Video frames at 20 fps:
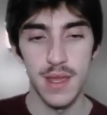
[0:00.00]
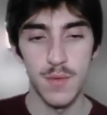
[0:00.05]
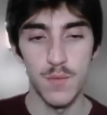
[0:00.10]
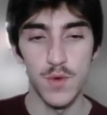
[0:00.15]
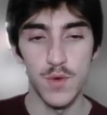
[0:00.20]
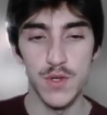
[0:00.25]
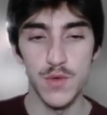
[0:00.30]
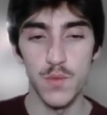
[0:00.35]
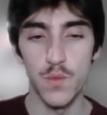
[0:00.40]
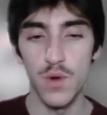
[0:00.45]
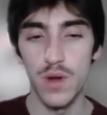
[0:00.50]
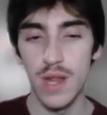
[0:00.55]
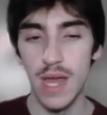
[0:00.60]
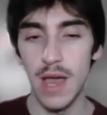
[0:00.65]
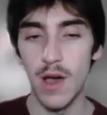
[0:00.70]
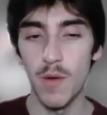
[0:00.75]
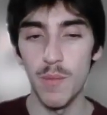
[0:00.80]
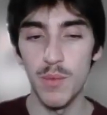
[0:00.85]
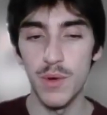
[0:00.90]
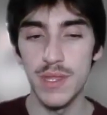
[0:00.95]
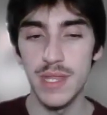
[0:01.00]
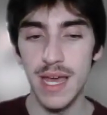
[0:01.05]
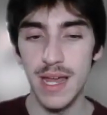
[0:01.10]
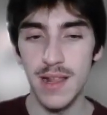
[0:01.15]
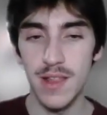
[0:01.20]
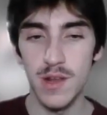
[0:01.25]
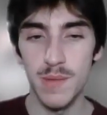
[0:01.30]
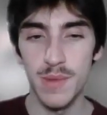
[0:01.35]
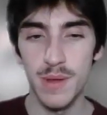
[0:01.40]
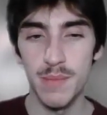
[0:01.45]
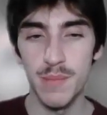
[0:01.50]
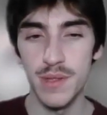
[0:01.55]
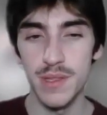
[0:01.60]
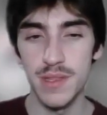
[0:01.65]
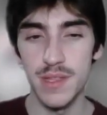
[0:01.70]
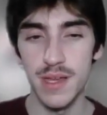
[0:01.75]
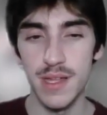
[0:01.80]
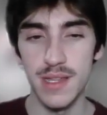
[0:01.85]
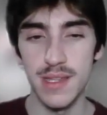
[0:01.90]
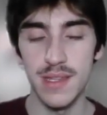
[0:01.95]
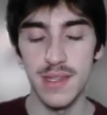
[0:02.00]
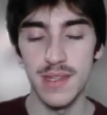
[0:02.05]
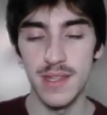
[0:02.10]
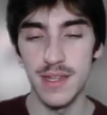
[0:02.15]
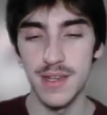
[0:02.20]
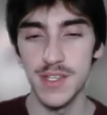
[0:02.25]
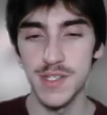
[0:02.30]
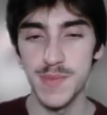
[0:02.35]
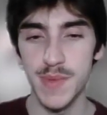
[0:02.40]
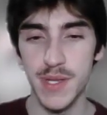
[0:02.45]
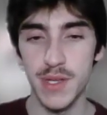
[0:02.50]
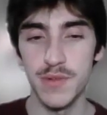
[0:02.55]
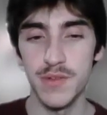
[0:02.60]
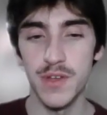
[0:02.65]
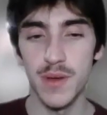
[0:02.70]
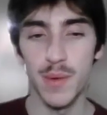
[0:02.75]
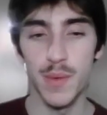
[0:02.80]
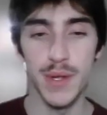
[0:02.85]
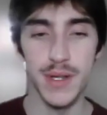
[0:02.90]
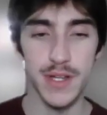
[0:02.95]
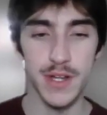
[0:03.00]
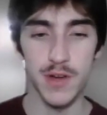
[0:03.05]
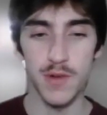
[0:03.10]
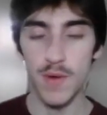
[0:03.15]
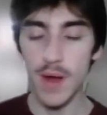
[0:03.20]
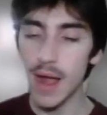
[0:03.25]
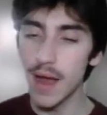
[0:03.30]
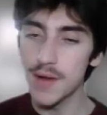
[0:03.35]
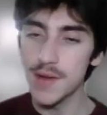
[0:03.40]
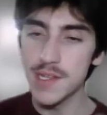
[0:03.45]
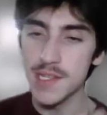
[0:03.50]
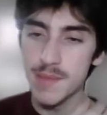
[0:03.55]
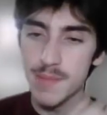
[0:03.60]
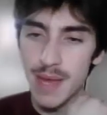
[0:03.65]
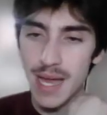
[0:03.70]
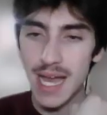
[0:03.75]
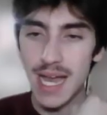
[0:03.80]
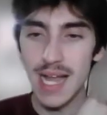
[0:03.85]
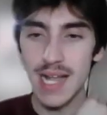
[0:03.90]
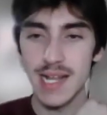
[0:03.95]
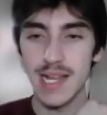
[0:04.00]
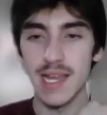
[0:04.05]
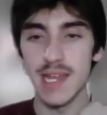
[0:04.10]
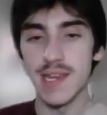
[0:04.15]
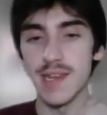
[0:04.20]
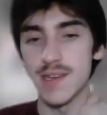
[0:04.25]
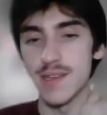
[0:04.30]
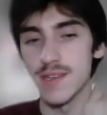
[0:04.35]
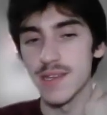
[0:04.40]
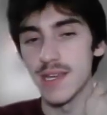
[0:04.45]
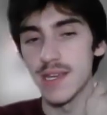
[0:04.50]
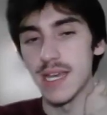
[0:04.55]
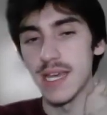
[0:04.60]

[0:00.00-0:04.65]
which would help with that a little bit, but that does make you double weak to ground in the back, and